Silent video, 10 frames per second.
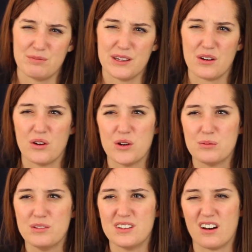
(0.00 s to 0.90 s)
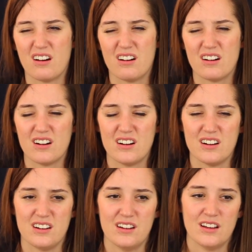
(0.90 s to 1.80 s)
being home is
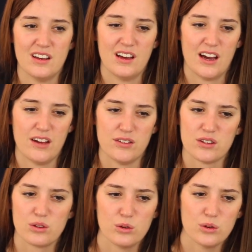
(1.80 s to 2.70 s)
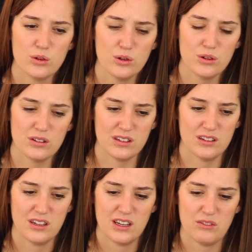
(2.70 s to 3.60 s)
hard, and I have school
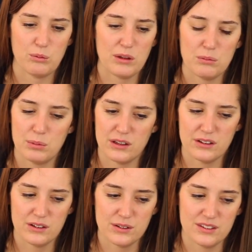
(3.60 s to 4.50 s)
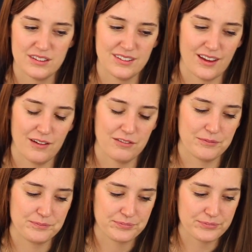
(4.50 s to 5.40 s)
and pay bills and stuff.
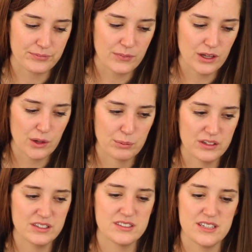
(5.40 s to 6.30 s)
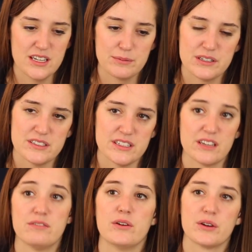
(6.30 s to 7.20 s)
But just staying busy
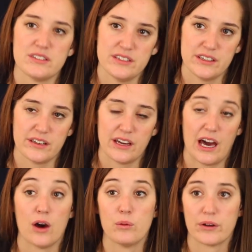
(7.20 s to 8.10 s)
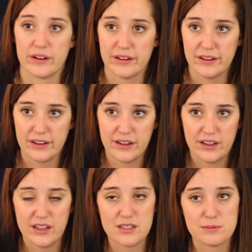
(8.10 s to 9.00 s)
and focusing outward
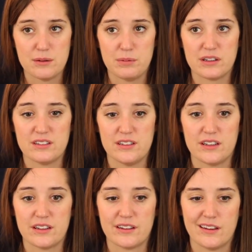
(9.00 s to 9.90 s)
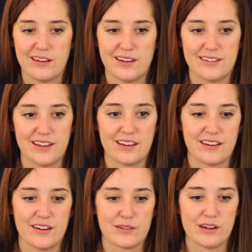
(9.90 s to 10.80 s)
is my biggest thing. It's like
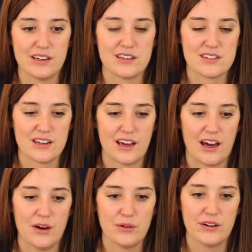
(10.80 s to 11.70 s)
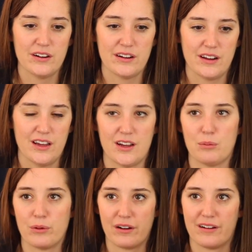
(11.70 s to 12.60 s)
reach outward and
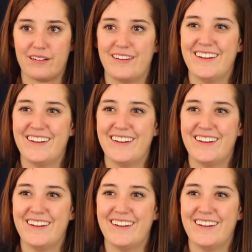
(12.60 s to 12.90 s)
upward.